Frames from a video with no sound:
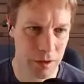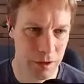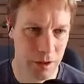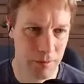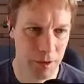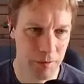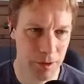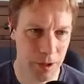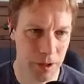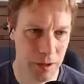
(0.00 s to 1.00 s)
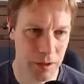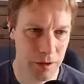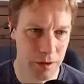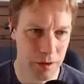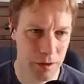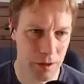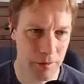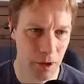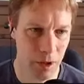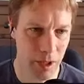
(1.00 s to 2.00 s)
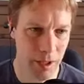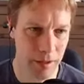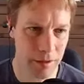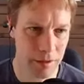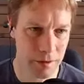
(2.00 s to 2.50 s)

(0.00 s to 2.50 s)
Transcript: T must be a my add.